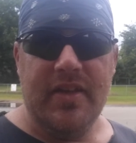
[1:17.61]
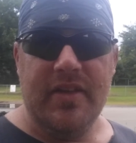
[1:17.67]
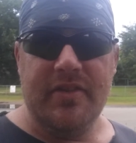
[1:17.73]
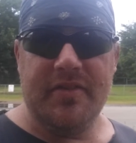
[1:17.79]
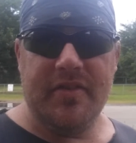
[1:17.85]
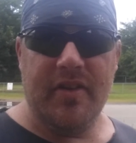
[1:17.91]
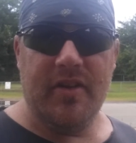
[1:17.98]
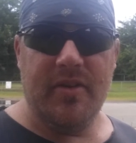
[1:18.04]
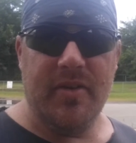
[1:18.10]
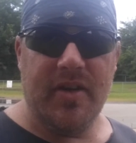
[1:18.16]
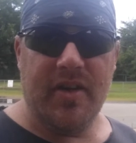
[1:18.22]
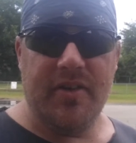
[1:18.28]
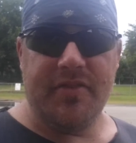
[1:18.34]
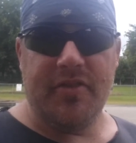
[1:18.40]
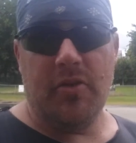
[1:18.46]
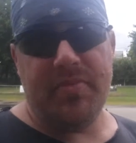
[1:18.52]
So,
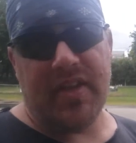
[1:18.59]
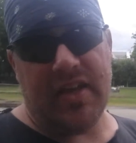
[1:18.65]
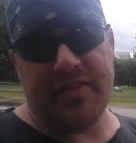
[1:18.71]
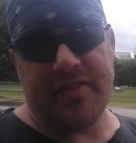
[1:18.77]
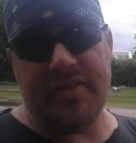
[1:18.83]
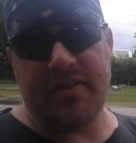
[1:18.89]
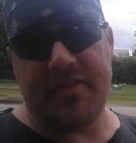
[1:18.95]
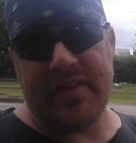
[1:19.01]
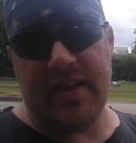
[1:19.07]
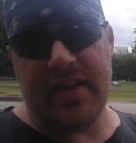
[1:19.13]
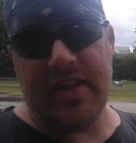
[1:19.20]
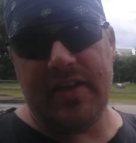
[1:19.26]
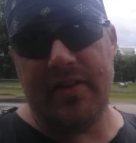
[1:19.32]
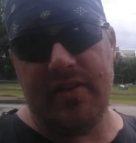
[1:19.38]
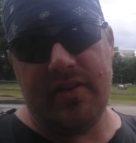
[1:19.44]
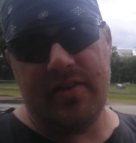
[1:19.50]
uh, so hope you guys
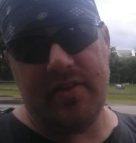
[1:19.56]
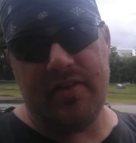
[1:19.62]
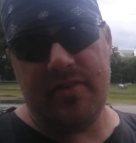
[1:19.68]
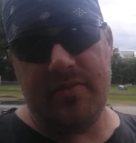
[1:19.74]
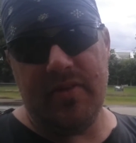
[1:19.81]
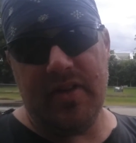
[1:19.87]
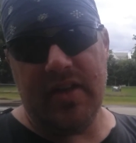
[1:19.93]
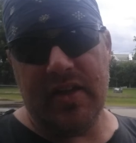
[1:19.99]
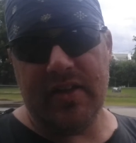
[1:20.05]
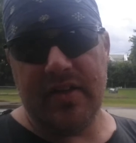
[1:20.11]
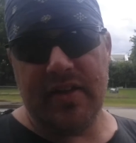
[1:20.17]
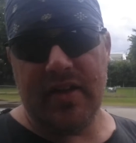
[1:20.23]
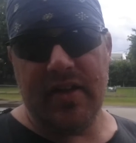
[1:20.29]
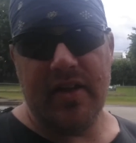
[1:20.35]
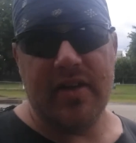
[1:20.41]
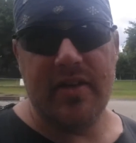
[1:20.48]
understand. And
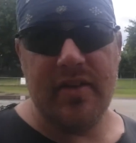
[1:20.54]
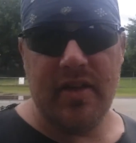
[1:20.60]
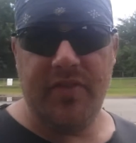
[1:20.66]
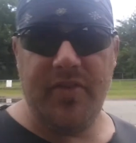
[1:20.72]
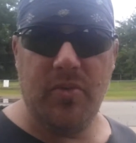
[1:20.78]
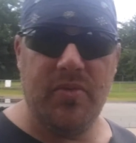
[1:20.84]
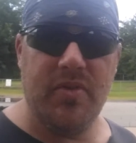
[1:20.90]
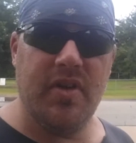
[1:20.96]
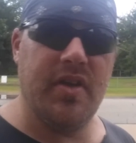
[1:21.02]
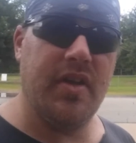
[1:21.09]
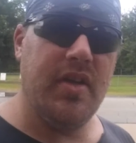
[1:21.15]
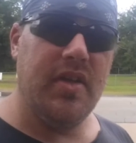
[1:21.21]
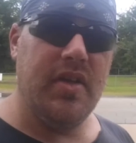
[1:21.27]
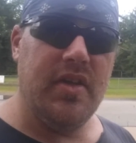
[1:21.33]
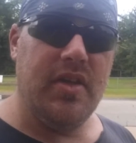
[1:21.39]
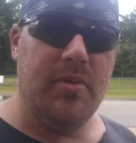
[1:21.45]
uh, if you would,
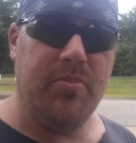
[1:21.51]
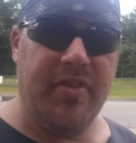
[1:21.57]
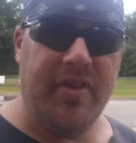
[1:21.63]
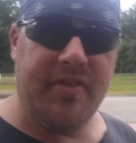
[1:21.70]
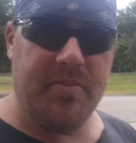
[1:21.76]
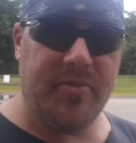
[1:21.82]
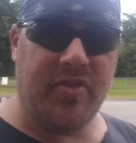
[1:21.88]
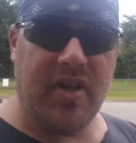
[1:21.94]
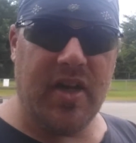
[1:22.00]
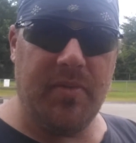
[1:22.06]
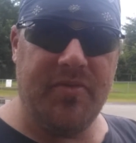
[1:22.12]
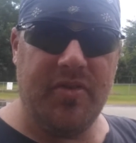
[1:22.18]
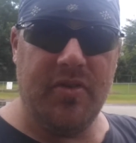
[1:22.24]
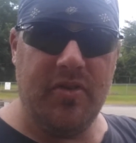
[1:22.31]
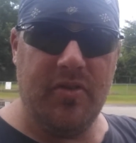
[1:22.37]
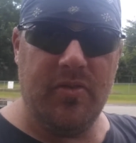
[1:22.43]
please subscribe
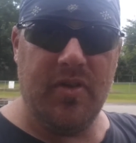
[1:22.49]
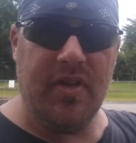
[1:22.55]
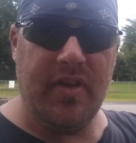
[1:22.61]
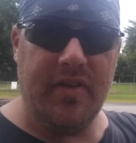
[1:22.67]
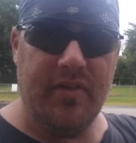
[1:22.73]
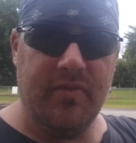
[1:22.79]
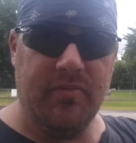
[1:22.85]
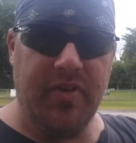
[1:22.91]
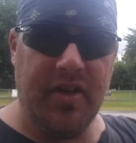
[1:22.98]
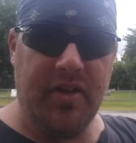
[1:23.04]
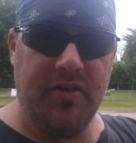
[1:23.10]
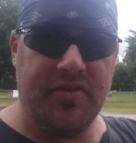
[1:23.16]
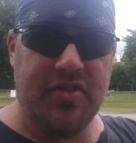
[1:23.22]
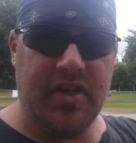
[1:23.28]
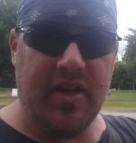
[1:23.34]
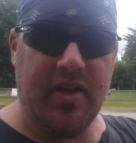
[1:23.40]
to
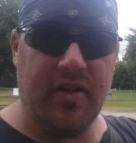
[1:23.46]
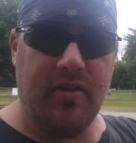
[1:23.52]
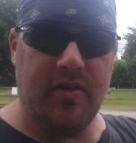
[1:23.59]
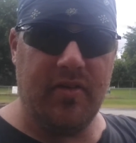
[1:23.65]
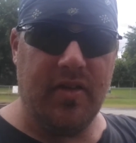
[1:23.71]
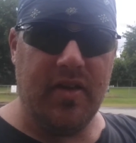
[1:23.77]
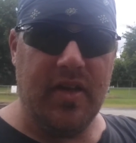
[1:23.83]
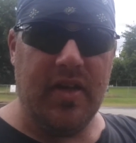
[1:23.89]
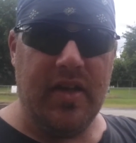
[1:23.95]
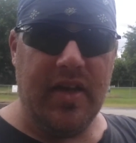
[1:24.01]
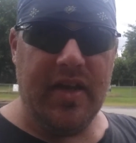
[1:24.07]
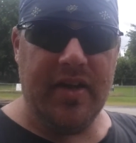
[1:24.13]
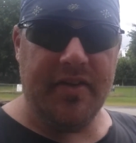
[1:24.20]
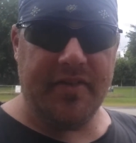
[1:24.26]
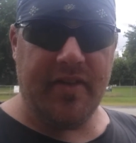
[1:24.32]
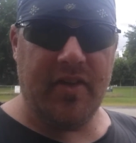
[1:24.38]
Reno's channel
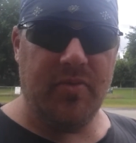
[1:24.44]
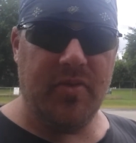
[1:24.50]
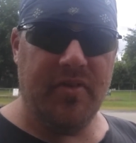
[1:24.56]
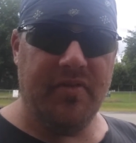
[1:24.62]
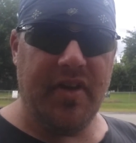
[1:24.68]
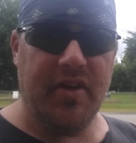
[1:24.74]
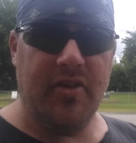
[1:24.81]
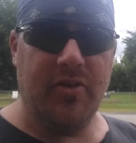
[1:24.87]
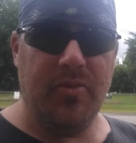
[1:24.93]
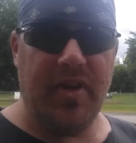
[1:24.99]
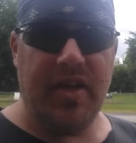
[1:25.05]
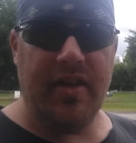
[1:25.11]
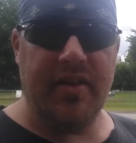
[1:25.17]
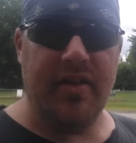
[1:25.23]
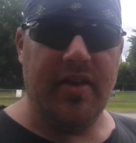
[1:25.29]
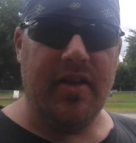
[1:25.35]
and his other one, Reno
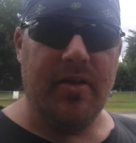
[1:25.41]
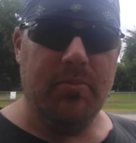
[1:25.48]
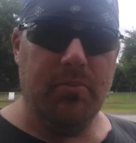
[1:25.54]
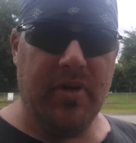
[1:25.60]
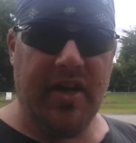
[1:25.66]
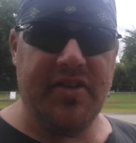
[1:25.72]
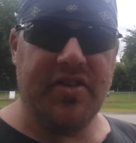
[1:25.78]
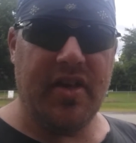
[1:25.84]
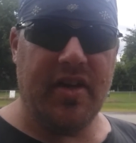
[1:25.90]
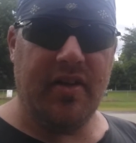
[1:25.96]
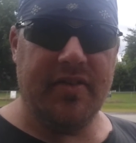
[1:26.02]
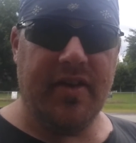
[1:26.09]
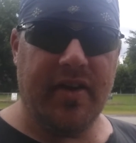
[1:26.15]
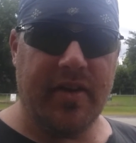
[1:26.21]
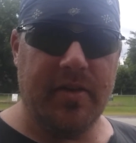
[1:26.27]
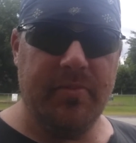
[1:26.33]
Wheat, my channel,
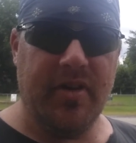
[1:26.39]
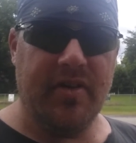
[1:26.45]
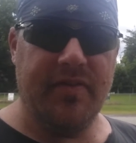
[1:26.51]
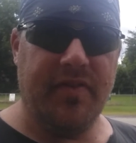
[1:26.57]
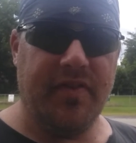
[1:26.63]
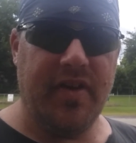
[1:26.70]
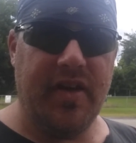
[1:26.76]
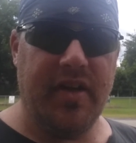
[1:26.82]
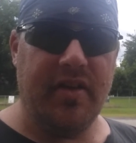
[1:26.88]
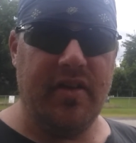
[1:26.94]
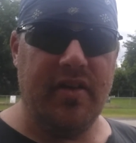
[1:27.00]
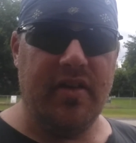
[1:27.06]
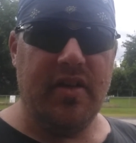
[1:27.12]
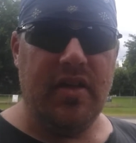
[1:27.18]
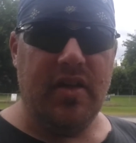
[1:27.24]
Dr. Metal Freak